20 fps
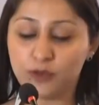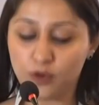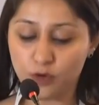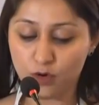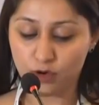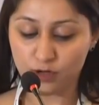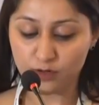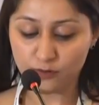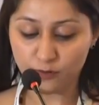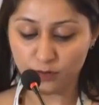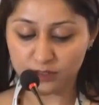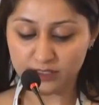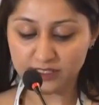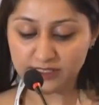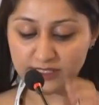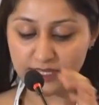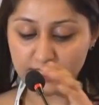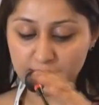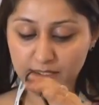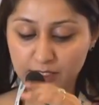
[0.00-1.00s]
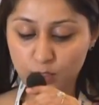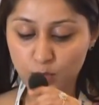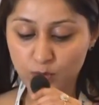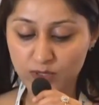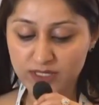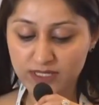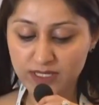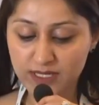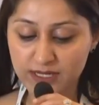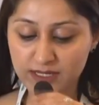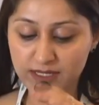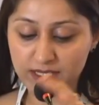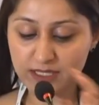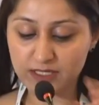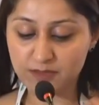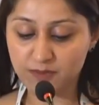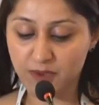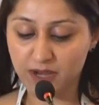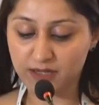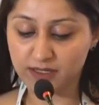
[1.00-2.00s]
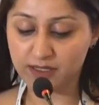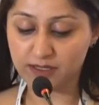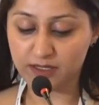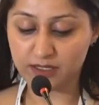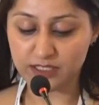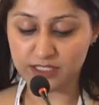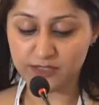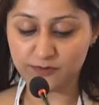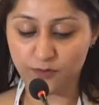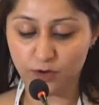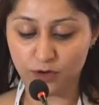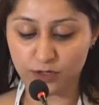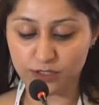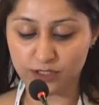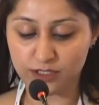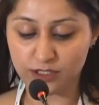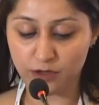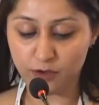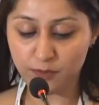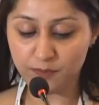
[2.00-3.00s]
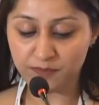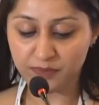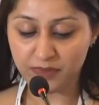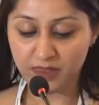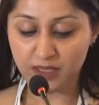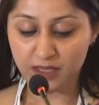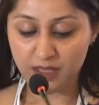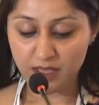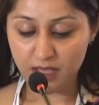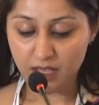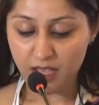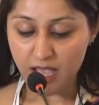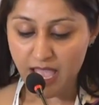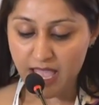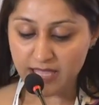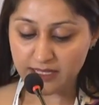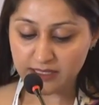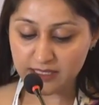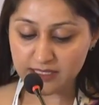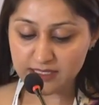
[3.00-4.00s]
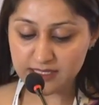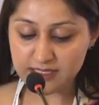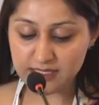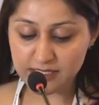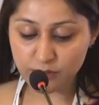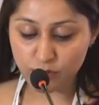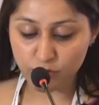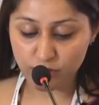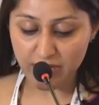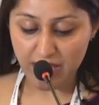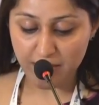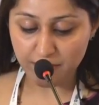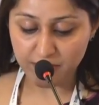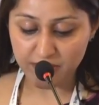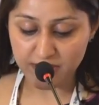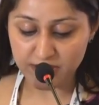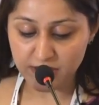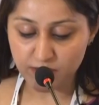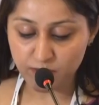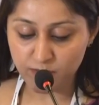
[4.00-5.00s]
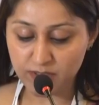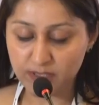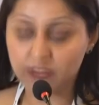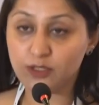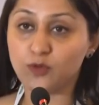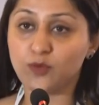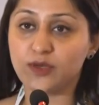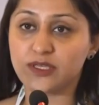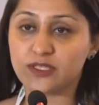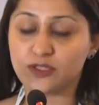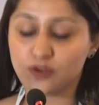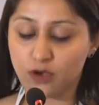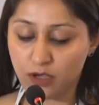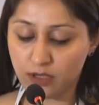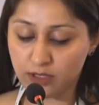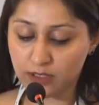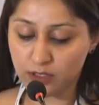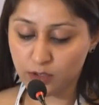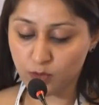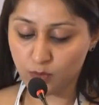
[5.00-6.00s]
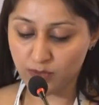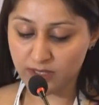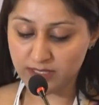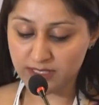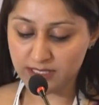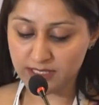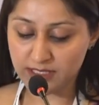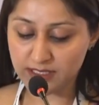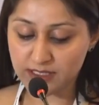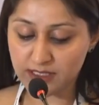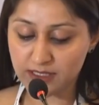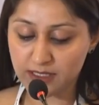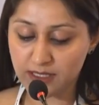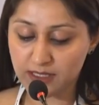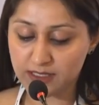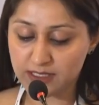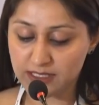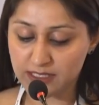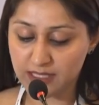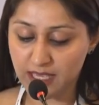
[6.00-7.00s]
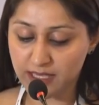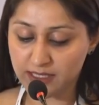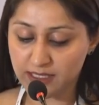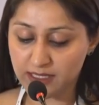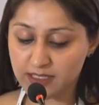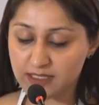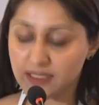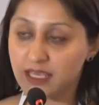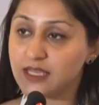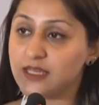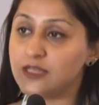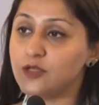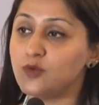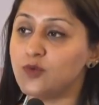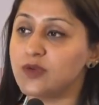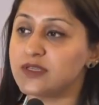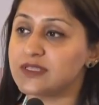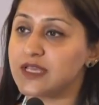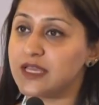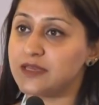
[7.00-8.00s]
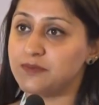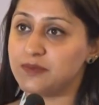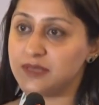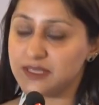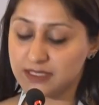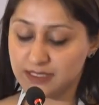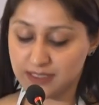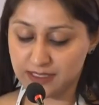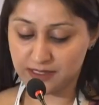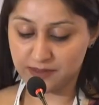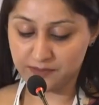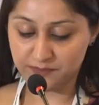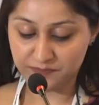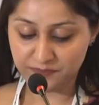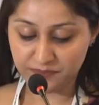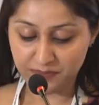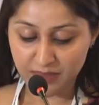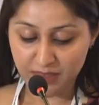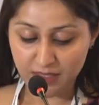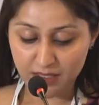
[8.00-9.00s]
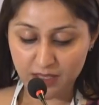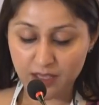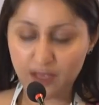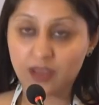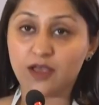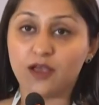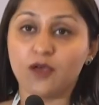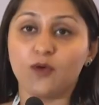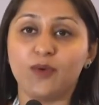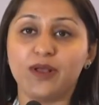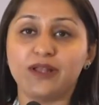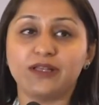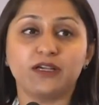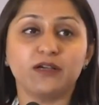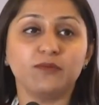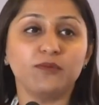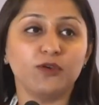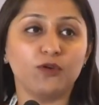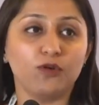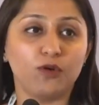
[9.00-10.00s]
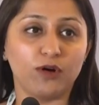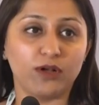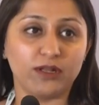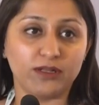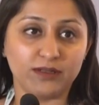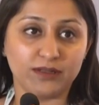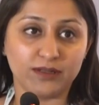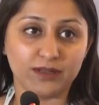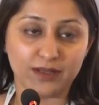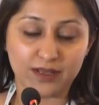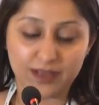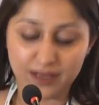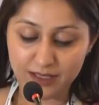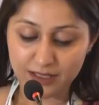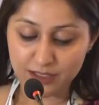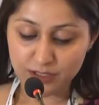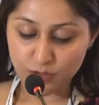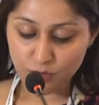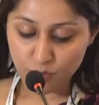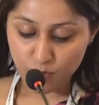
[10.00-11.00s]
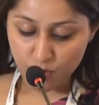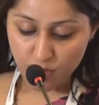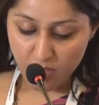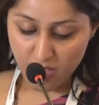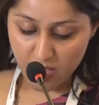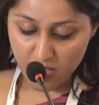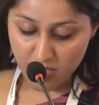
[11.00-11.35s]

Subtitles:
you all for the 10th US India Smart Energy Workshop. And this is in collaboration with USDOC, USAID, CIS and USIBC. Welcome you all. So